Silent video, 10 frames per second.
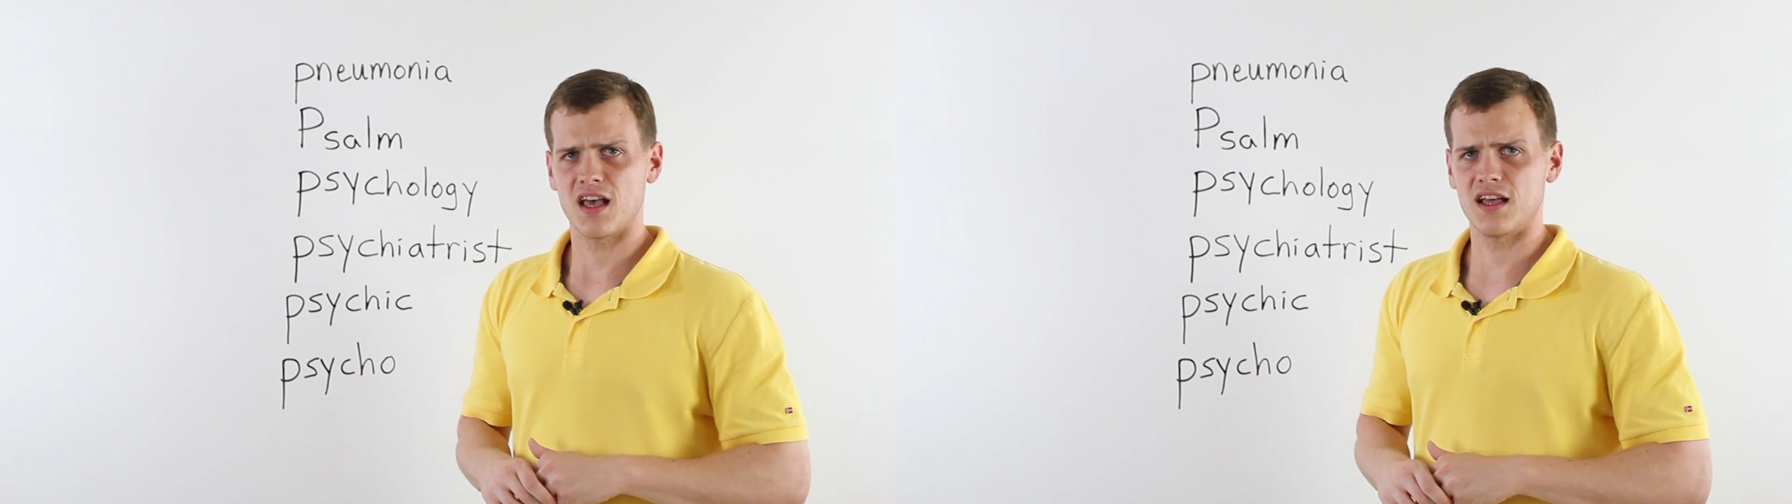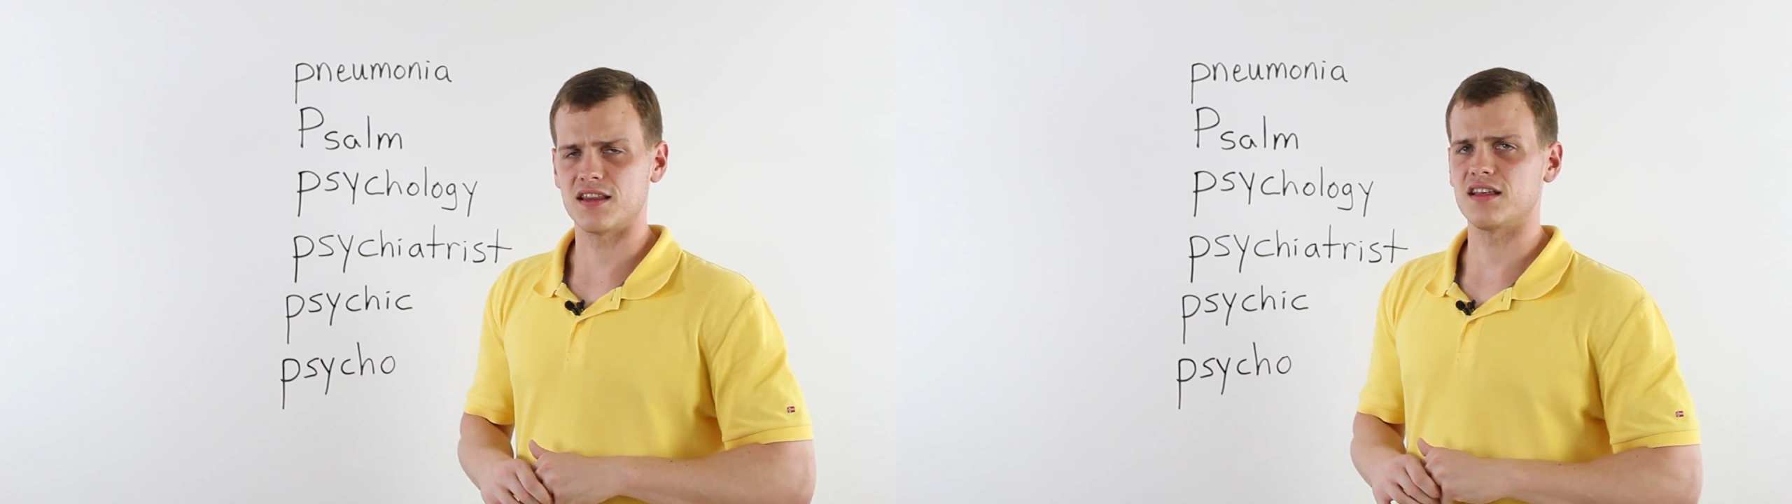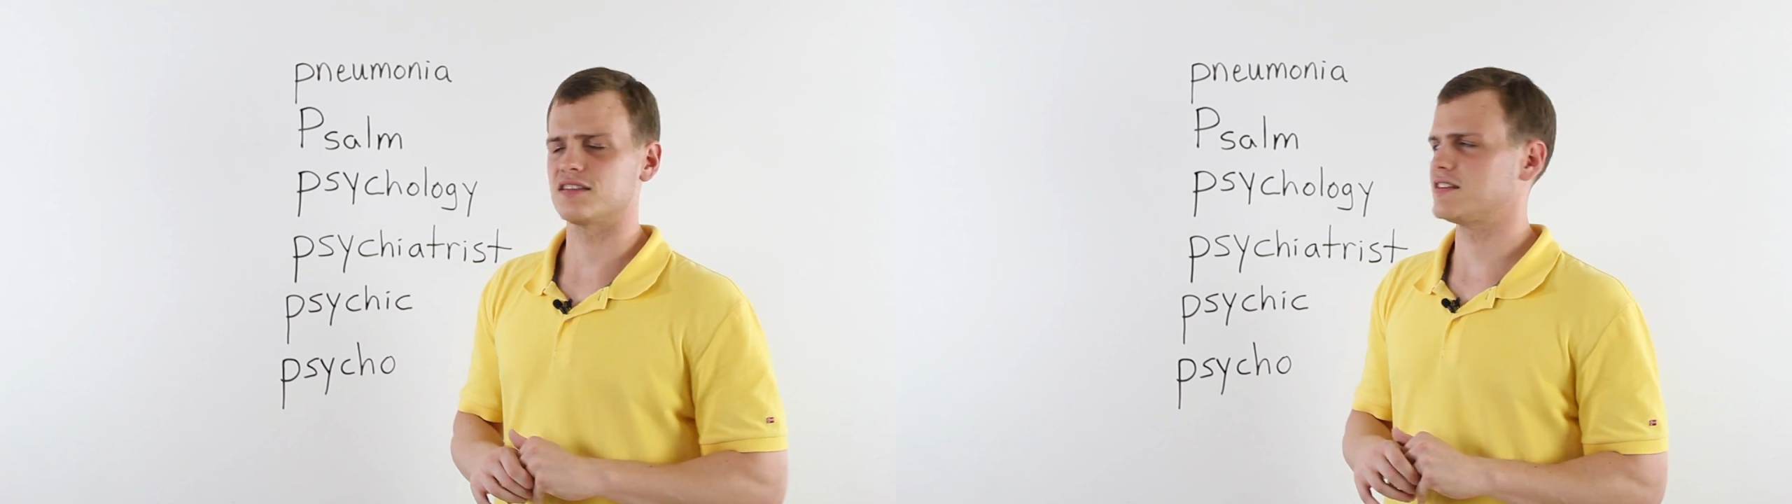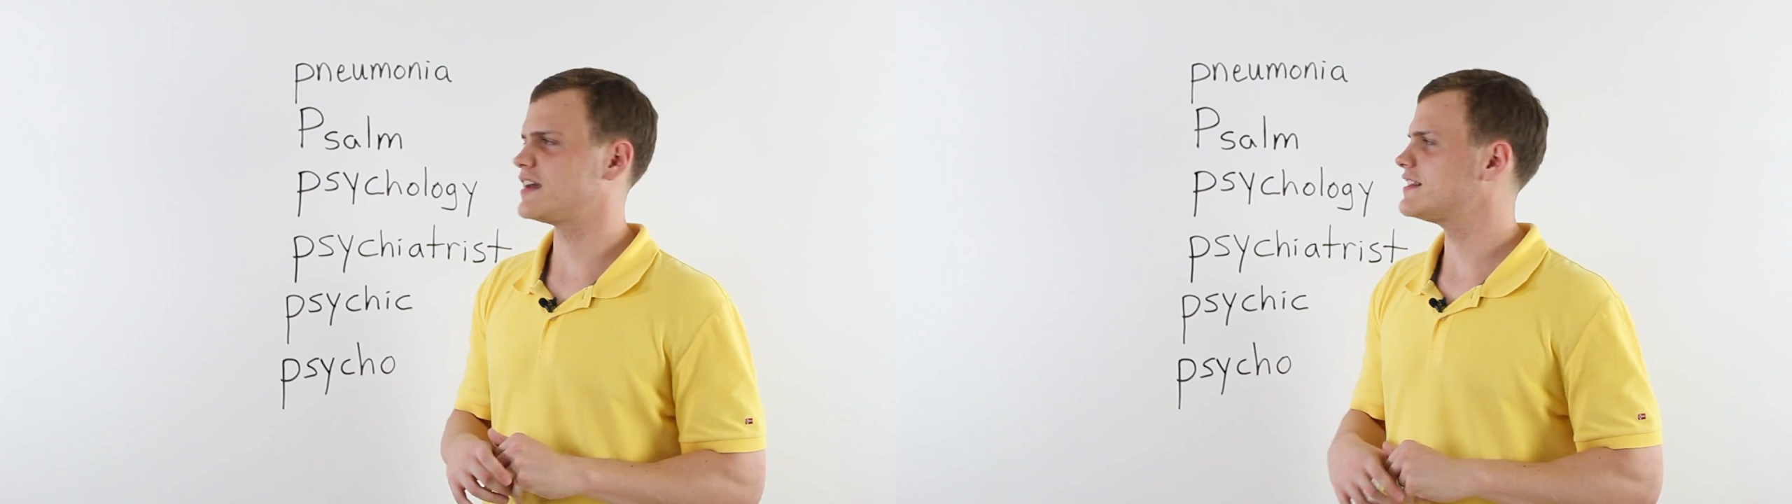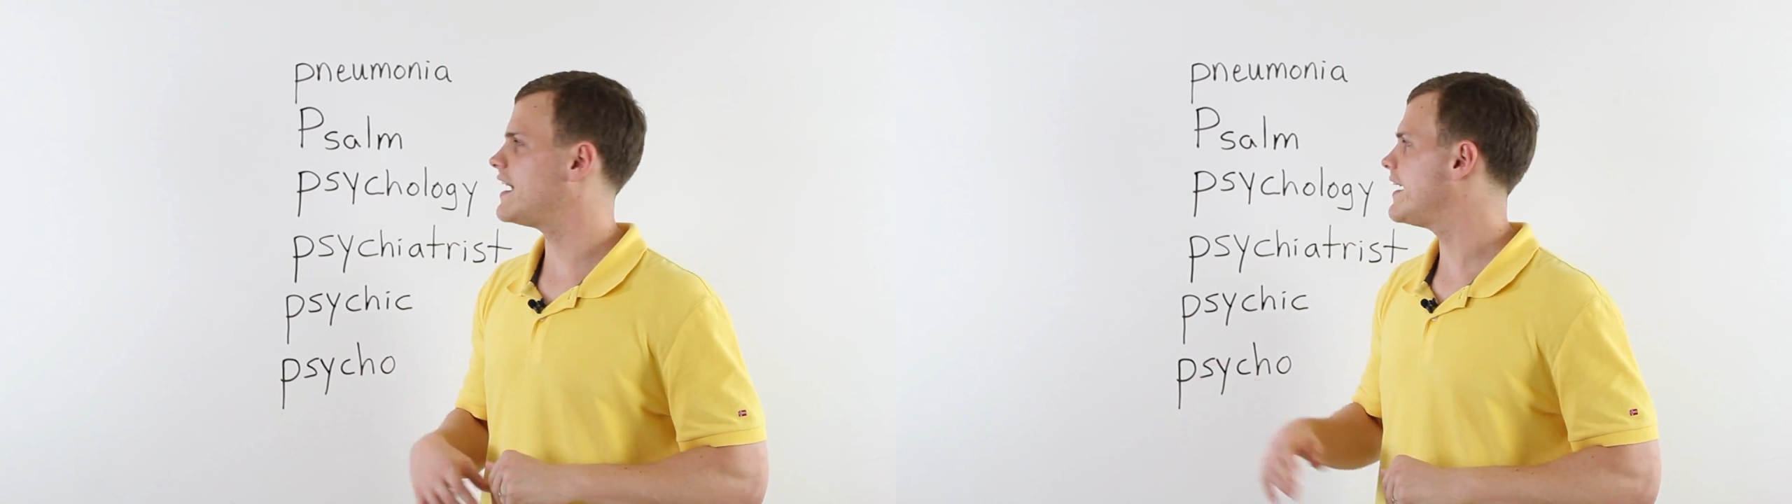and things
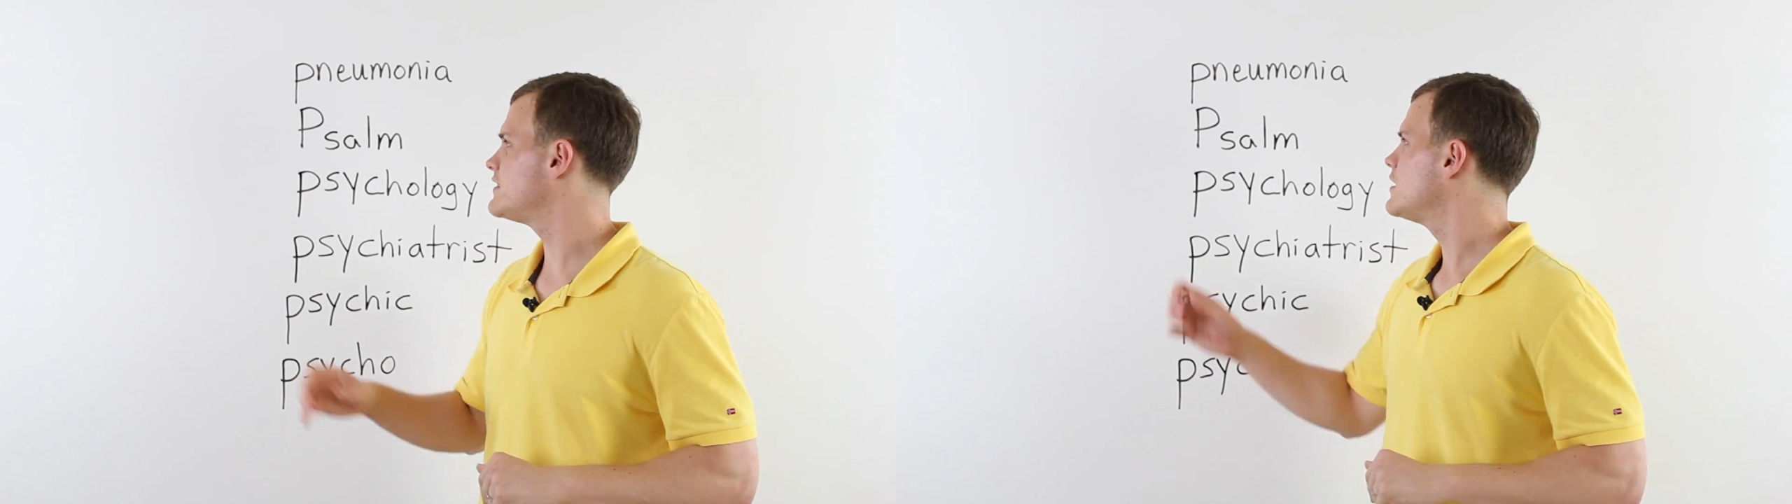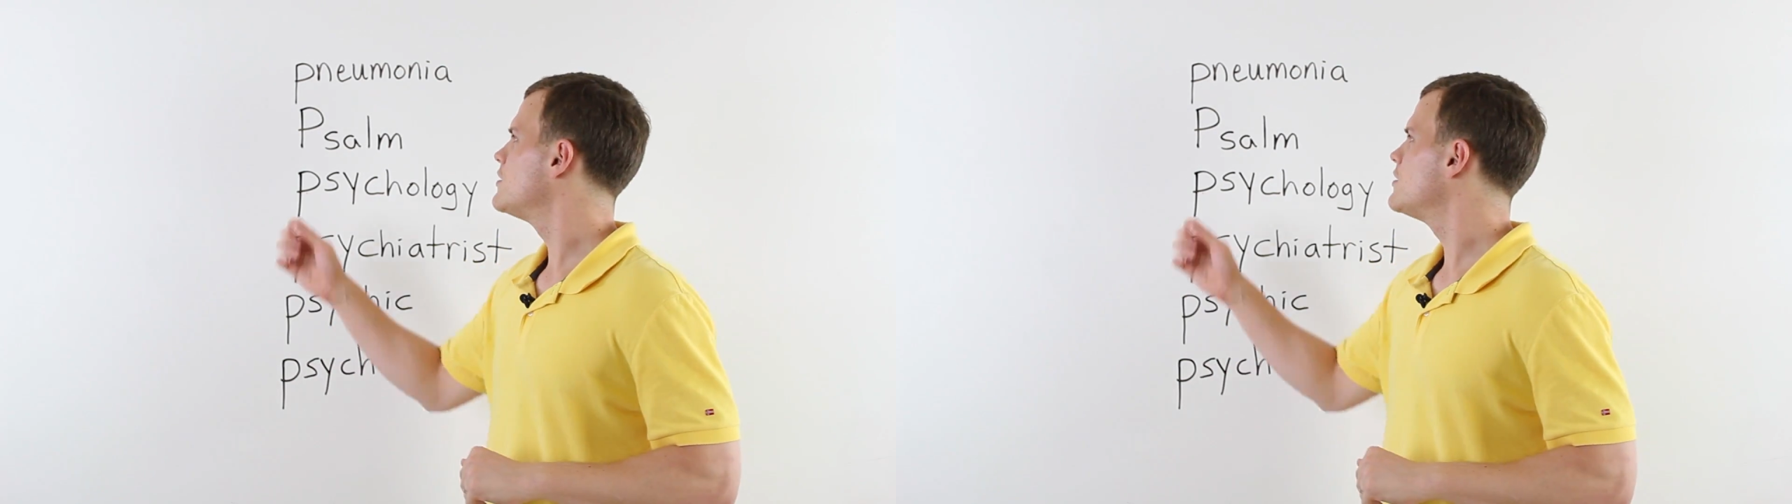like that.